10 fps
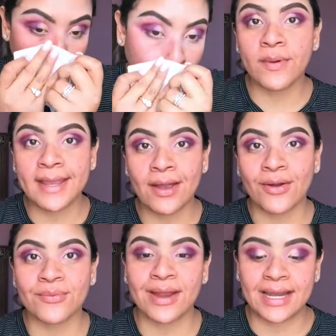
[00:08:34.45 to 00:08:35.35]
We
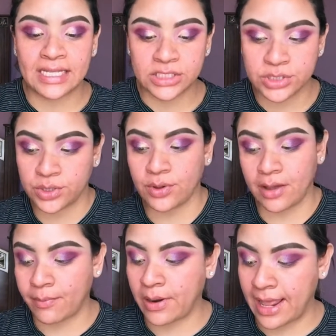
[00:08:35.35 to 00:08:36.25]
are ready to
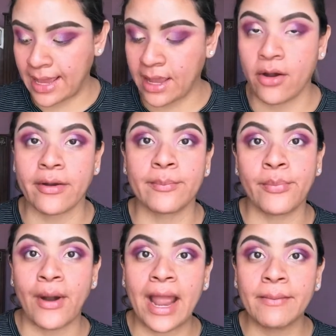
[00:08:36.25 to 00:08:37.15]
apply our
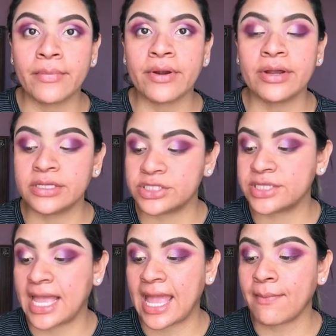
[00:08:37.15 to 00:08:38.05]
primer.
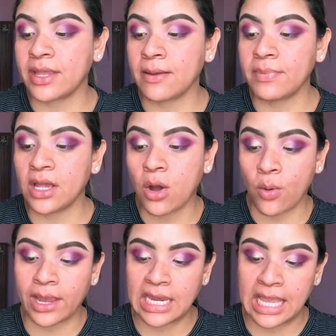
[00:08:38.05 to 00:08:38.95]
Today I'm going to be
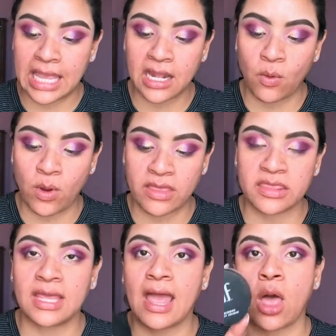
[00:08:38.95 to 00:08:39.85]
going in with
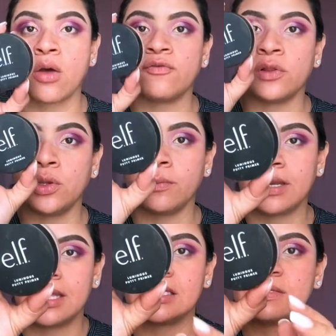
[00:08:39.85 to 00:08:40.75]
the e.l.f. Luminous